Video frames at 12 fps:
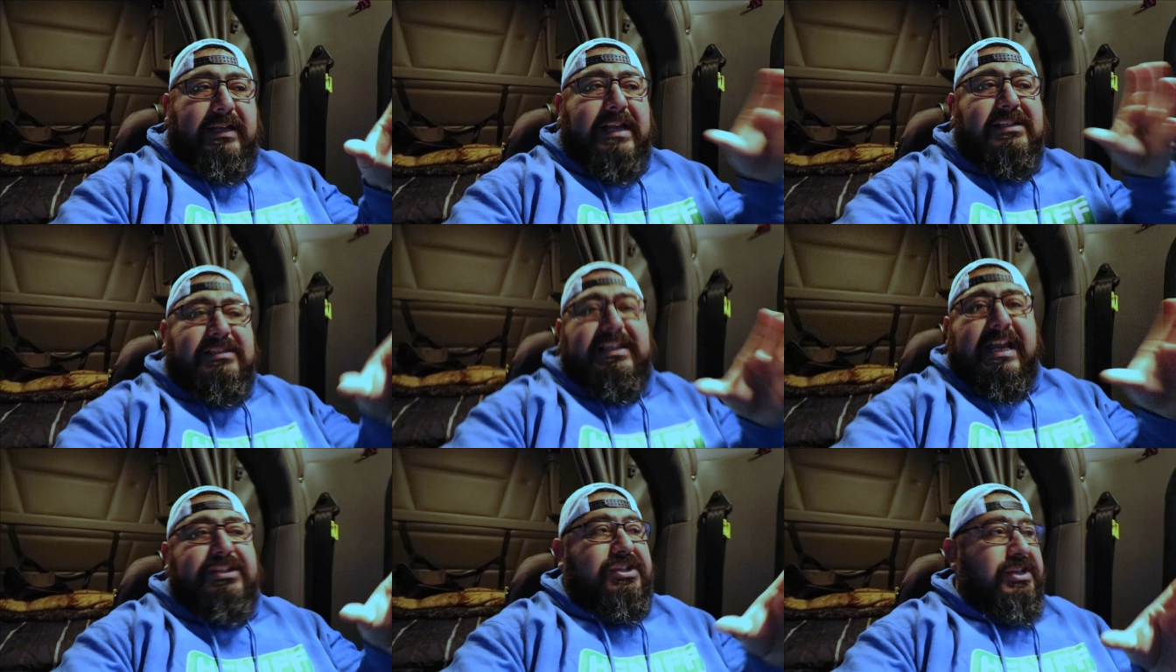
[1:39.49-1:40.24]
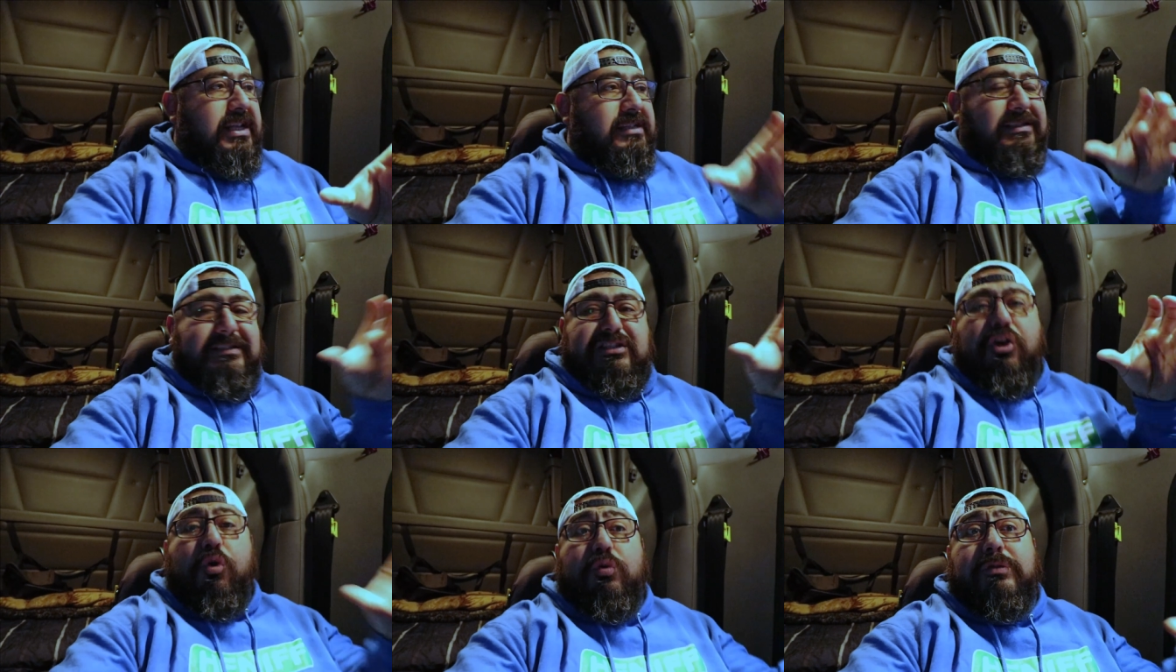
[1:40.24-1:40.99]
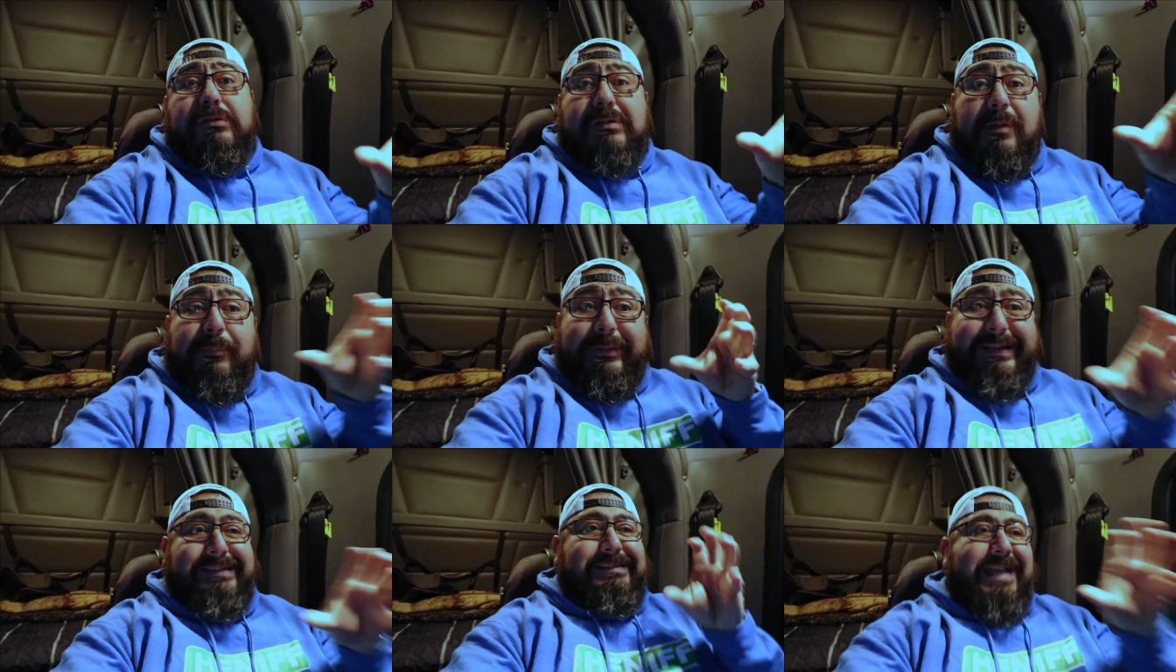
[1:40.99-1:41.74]
Each section is its own
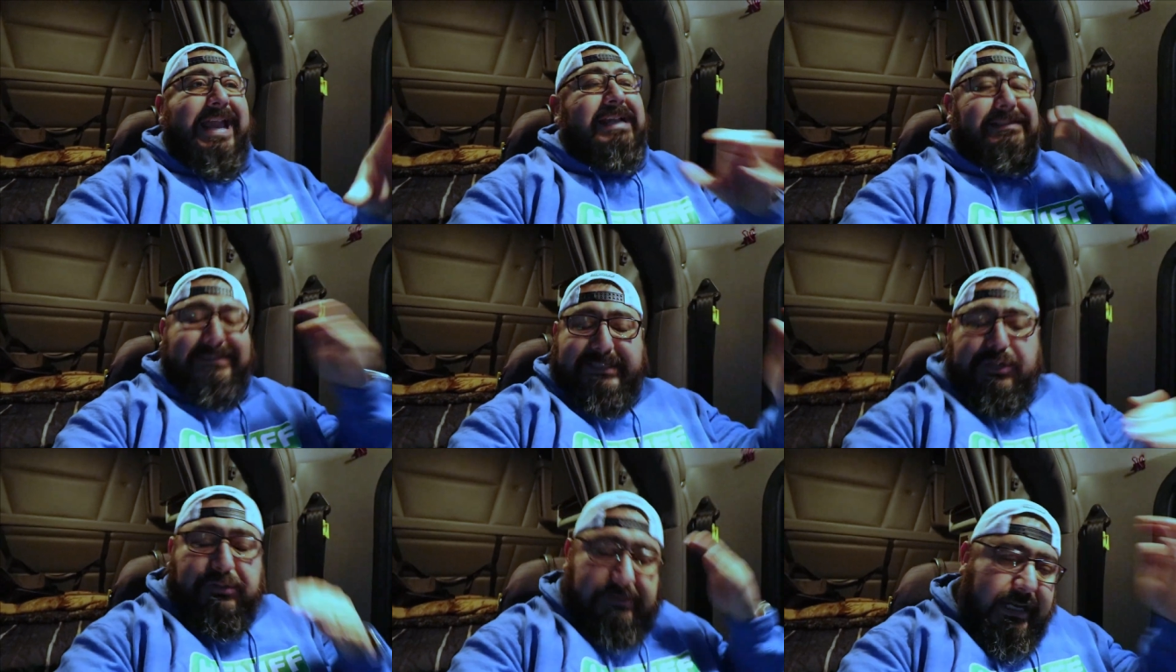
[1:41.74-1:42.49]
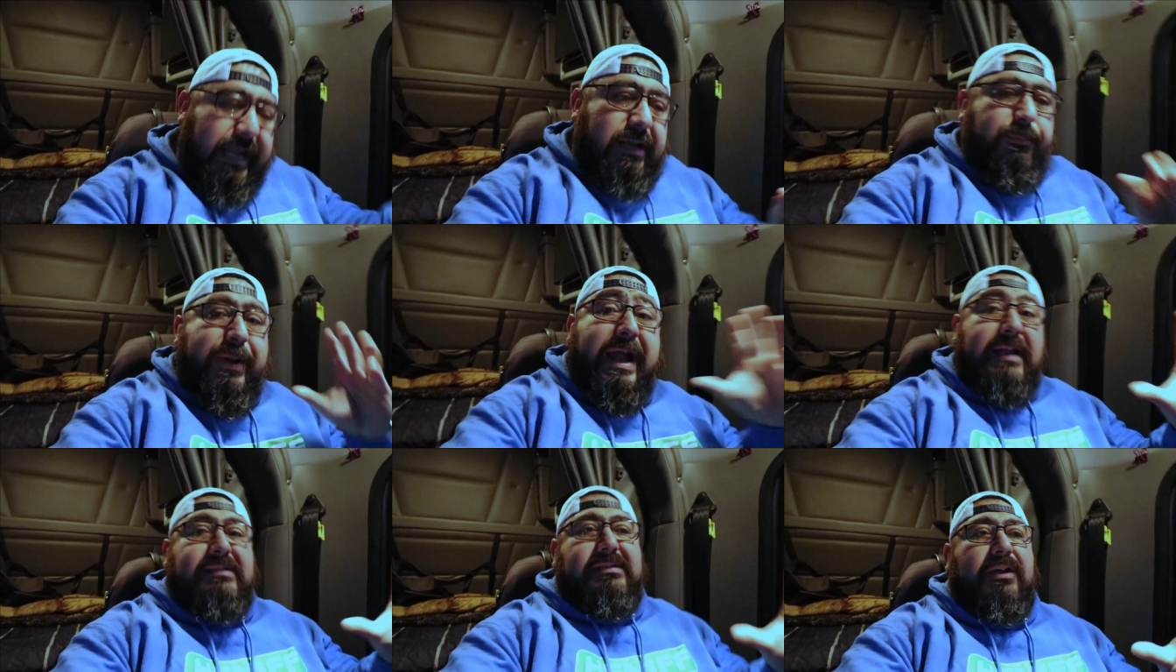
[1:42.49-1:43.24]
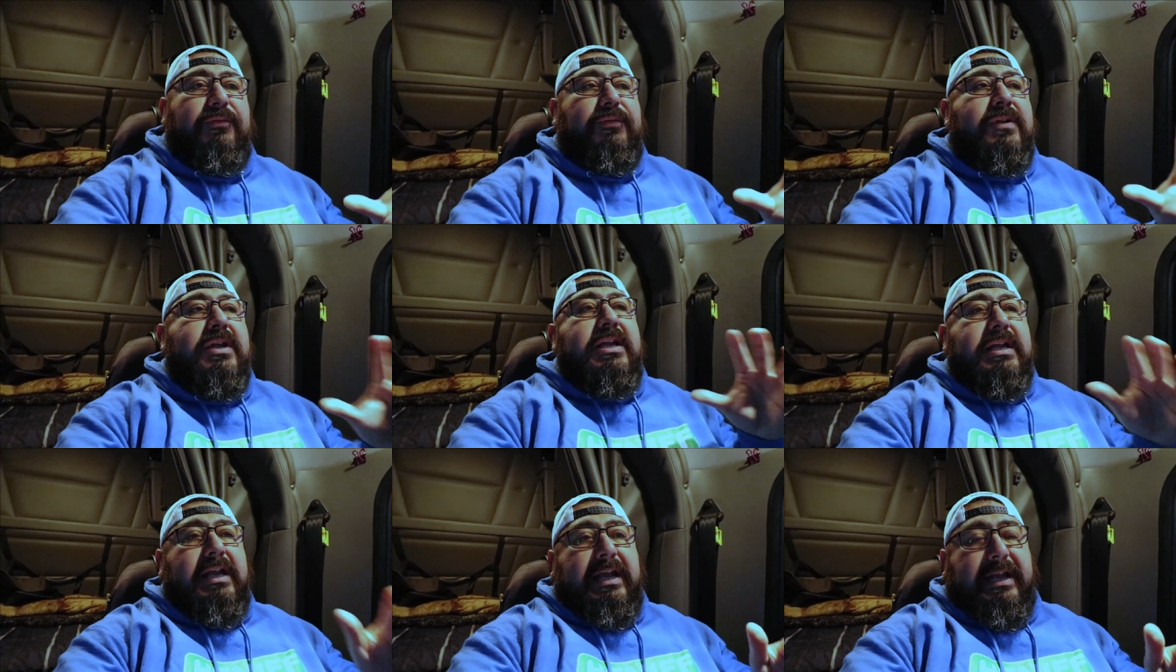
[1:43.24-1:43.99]
complete tank, sealed tank by itself.
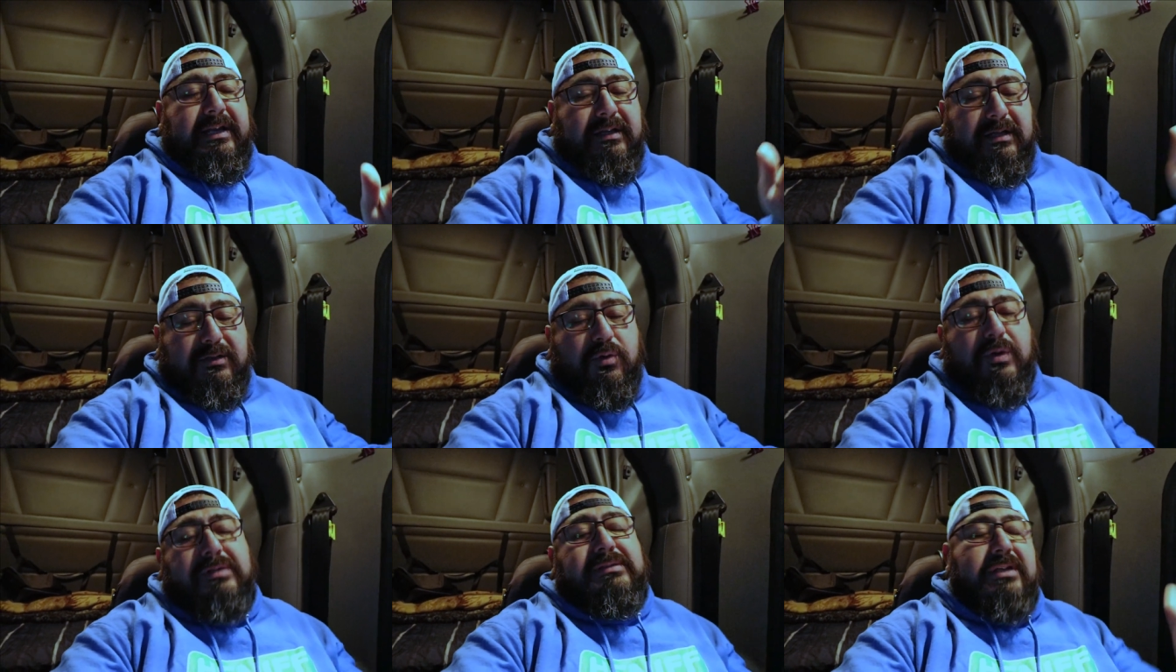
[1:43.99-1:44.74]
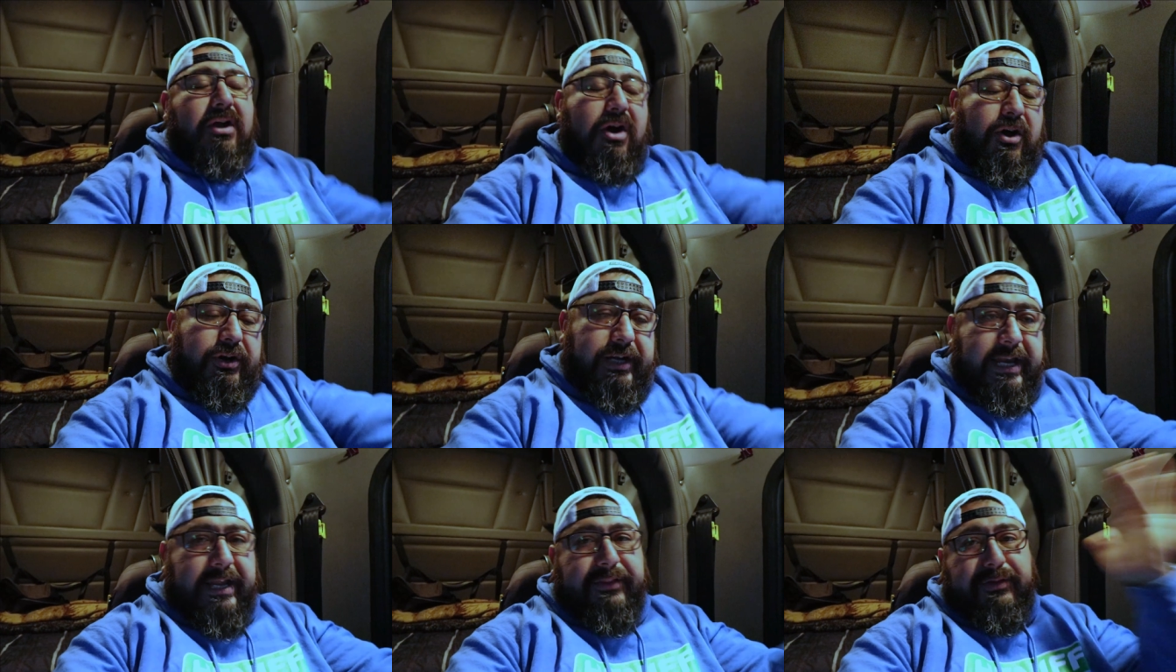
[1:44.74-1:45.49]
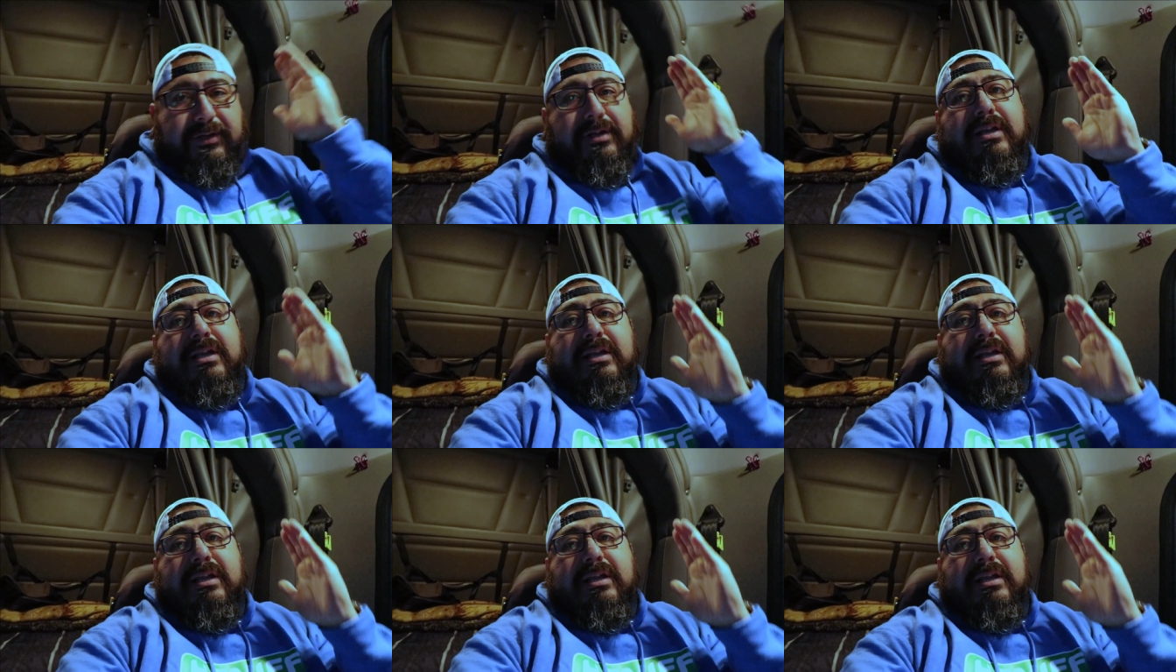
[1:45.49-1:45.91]
And of course, all together,